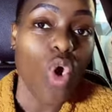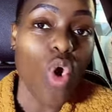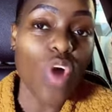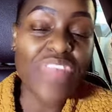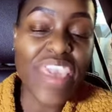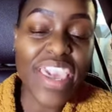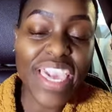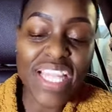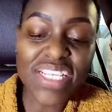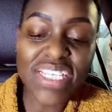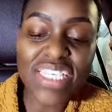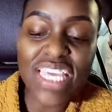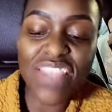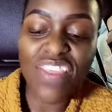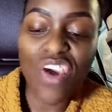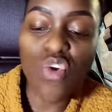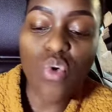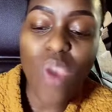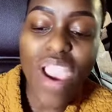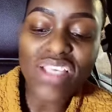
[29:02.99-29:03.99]
or they can
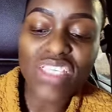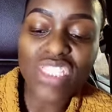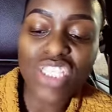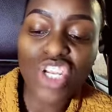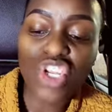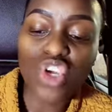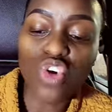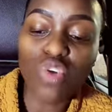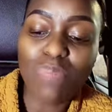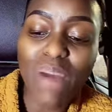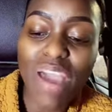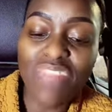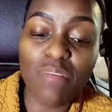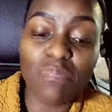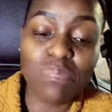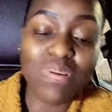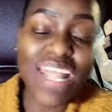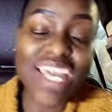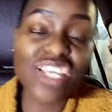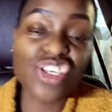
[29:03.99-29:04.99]
see the Christ in you by the